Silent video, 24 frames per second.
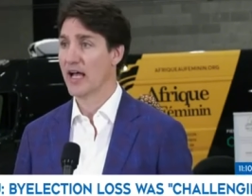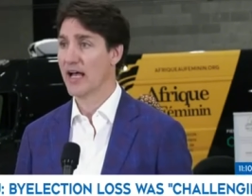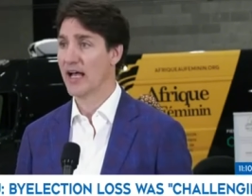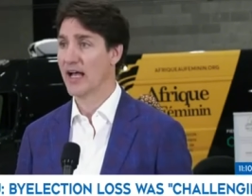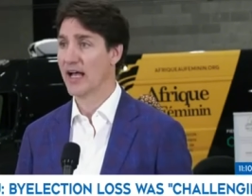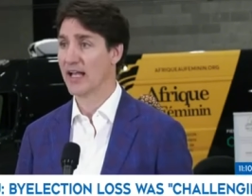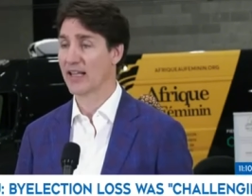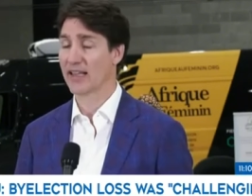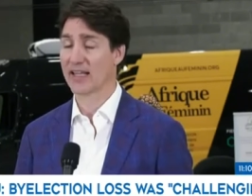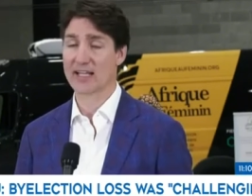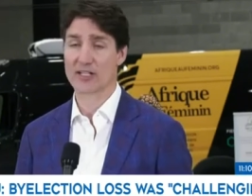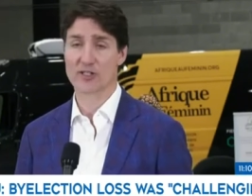
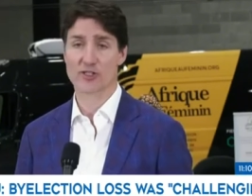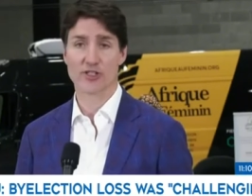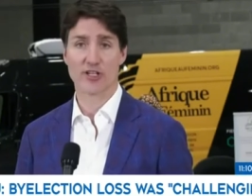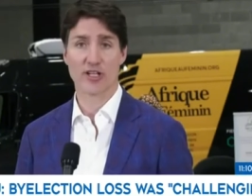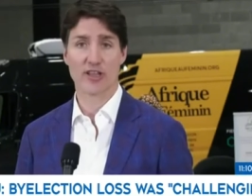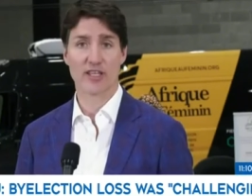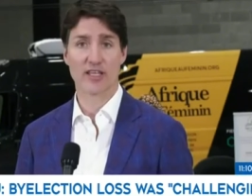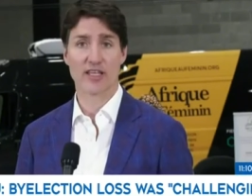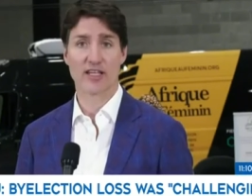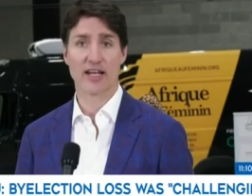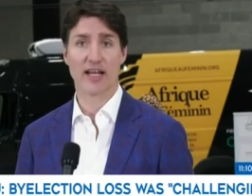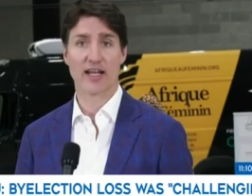uh, election
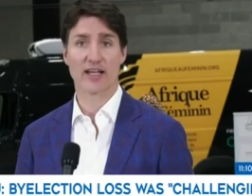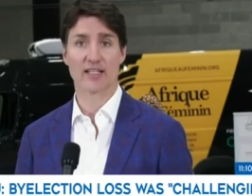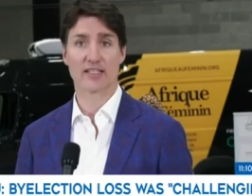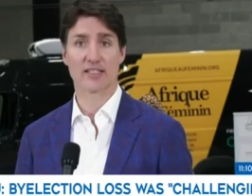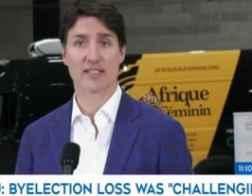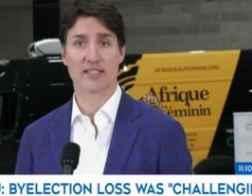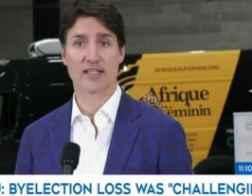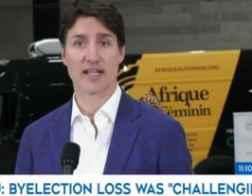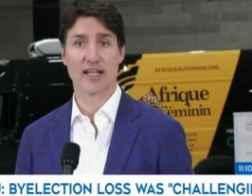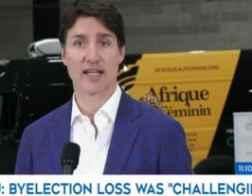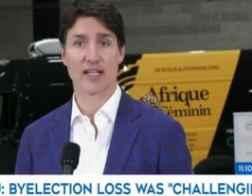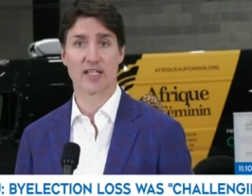in the United
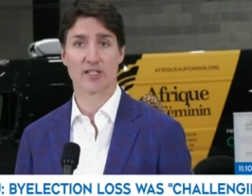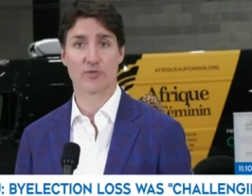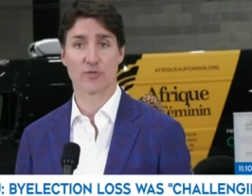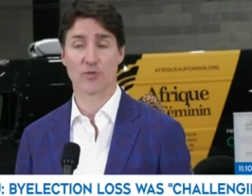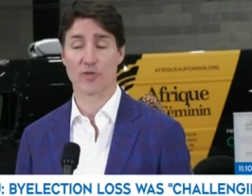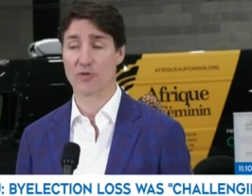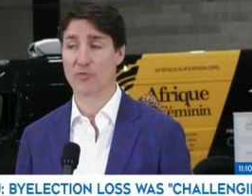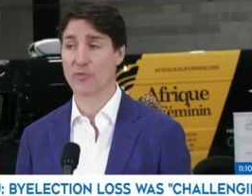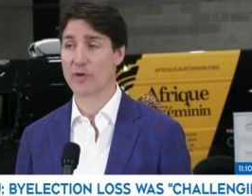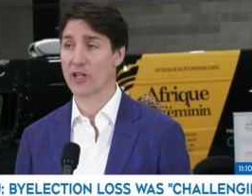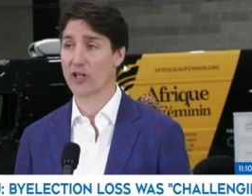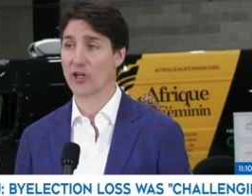States,
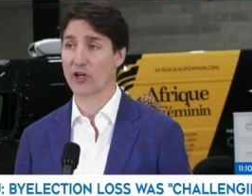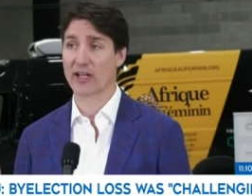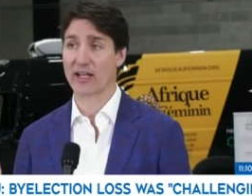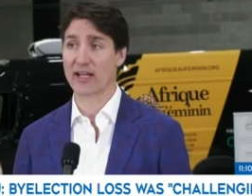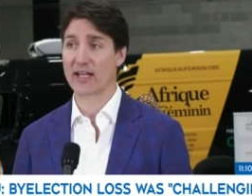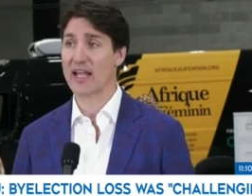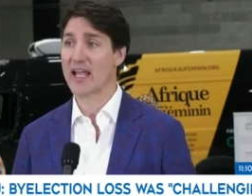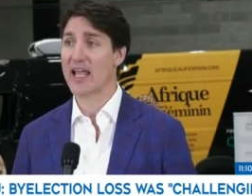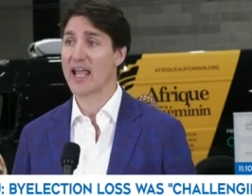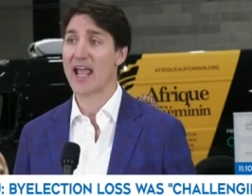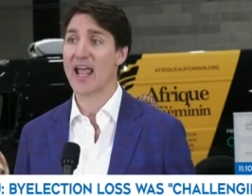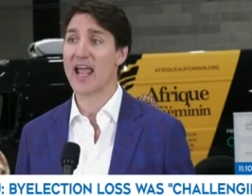whether we look
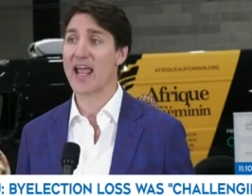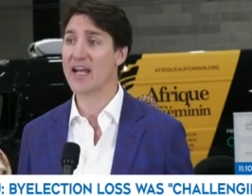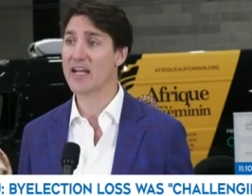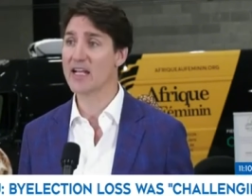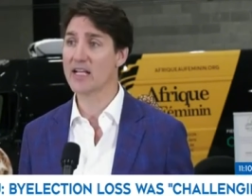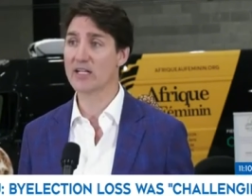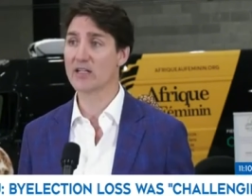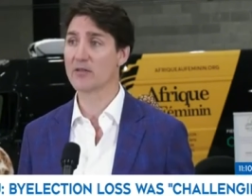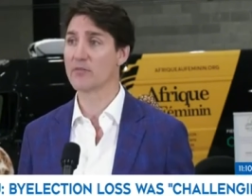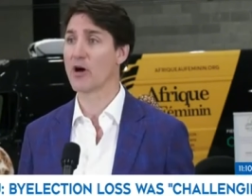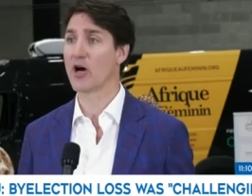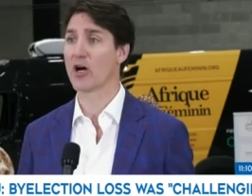at
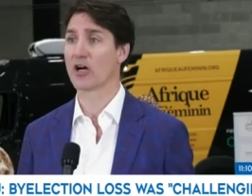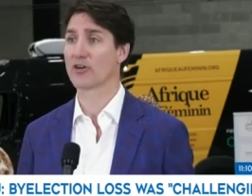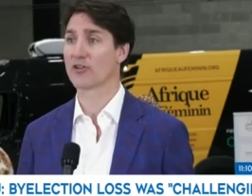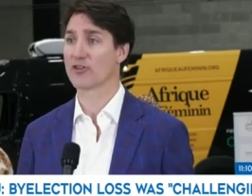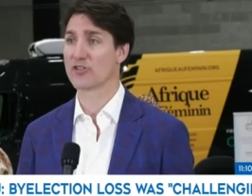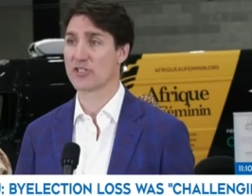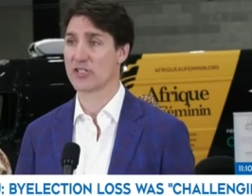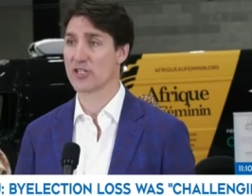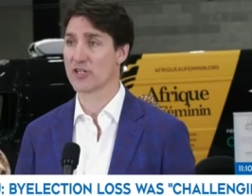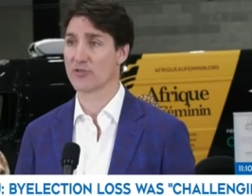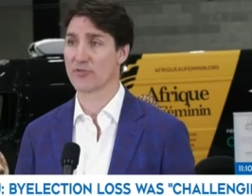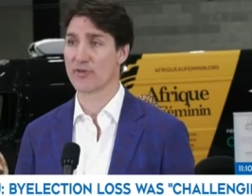any
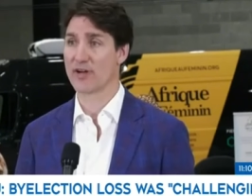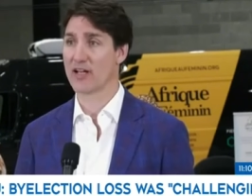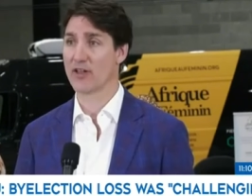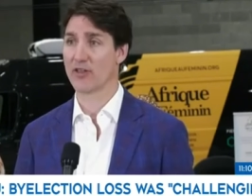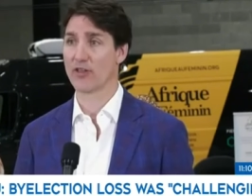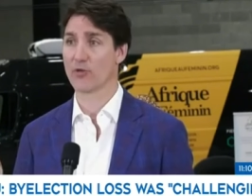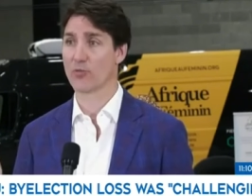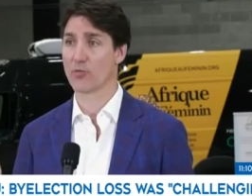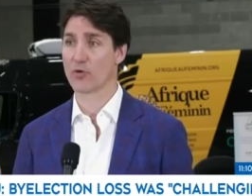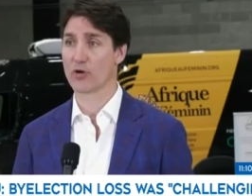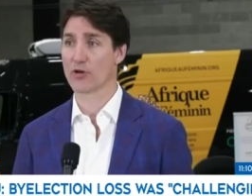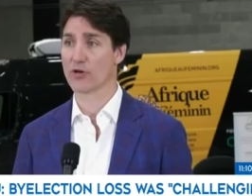democracy
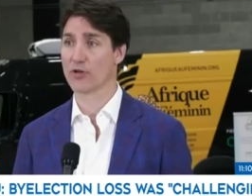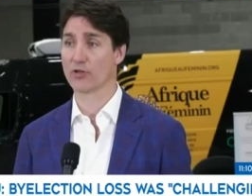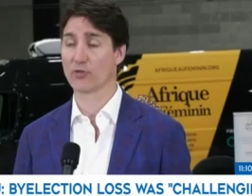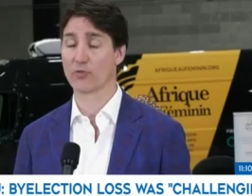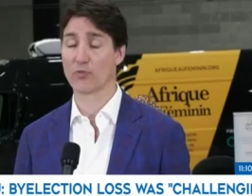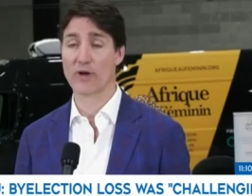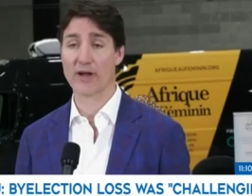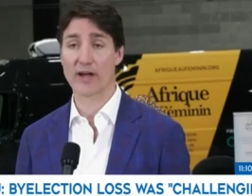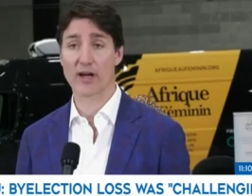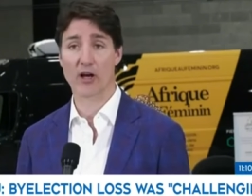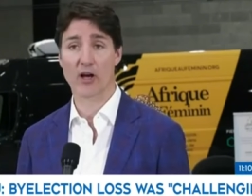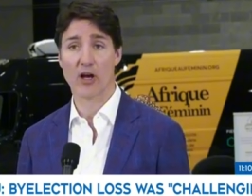around the
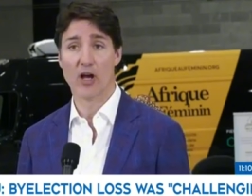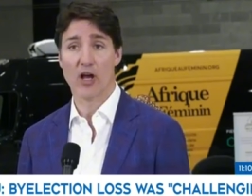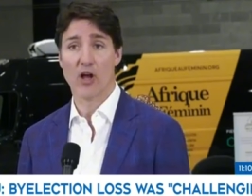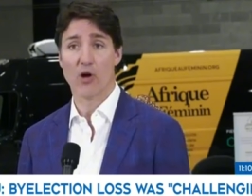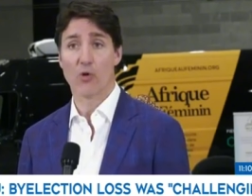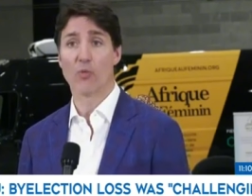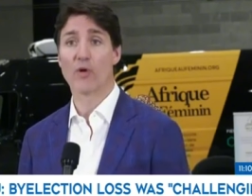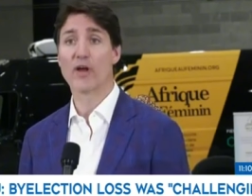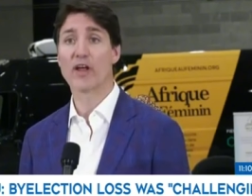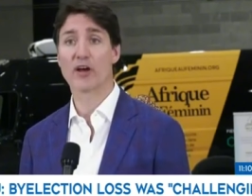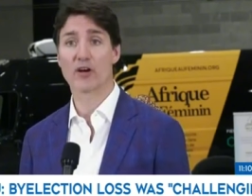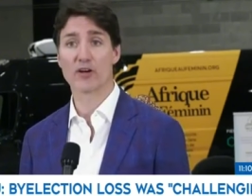world where
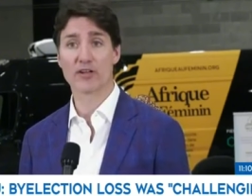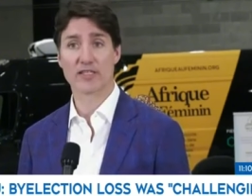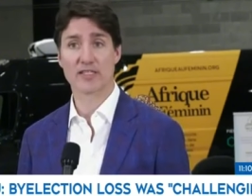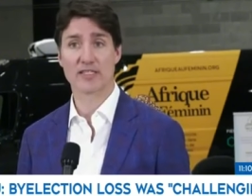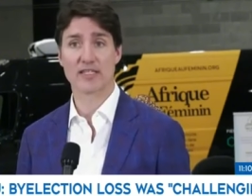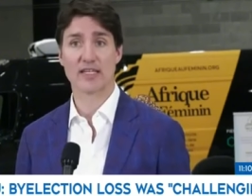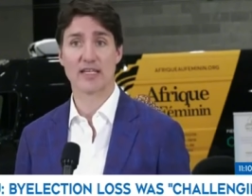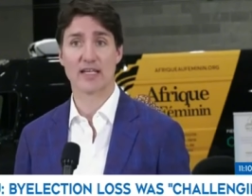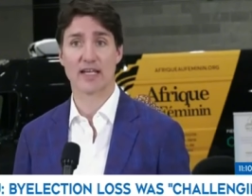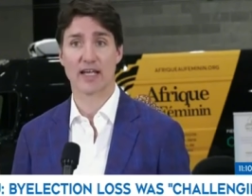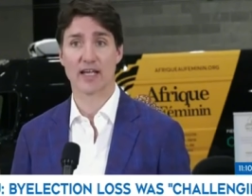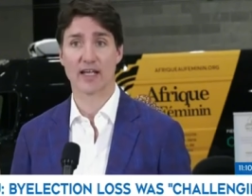we are
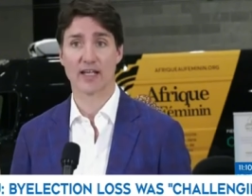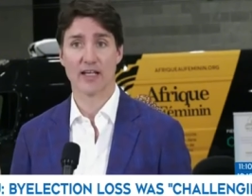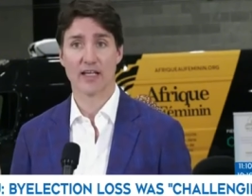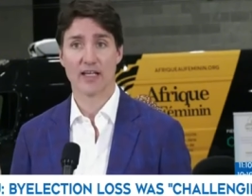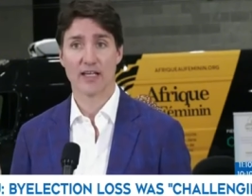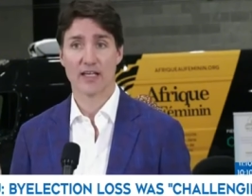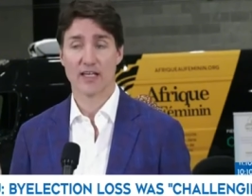seeing